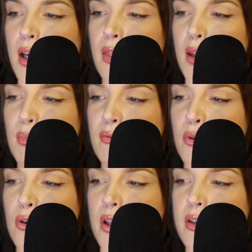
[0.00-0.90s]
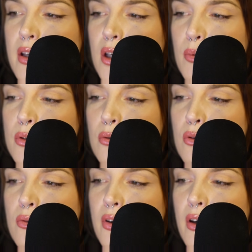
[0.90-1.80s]
that before the dinner was
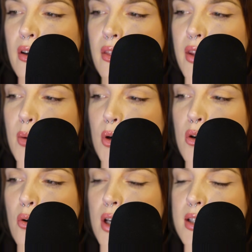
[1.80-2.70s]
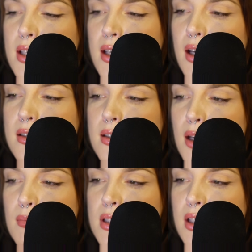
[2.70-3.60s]
over they were noisy and
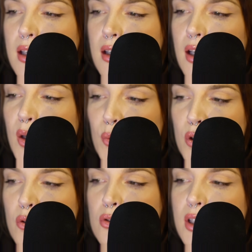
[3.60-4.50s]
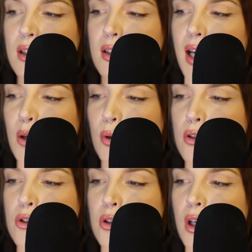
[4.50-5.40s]
tipsy and were using
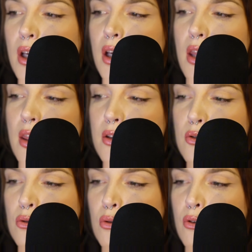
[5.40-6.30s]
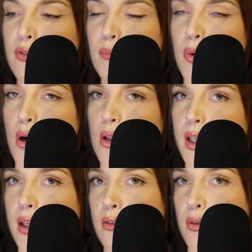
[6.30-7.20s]
language that drove
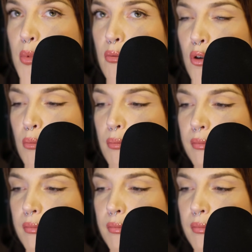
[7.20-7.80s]
Polly from the room.